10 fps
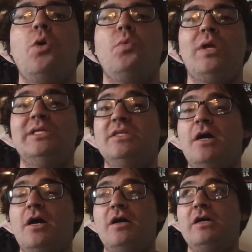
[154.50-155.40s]
we didn't
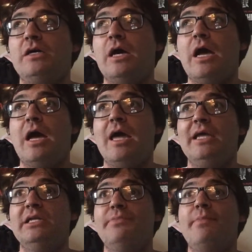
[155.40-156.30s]
talk. I
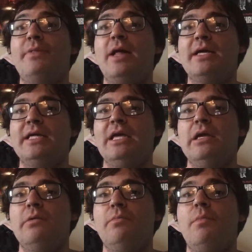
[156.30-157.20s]
ended up unblocking
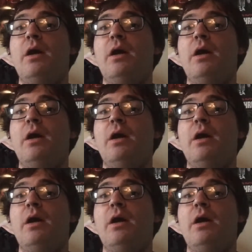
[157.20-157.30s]
him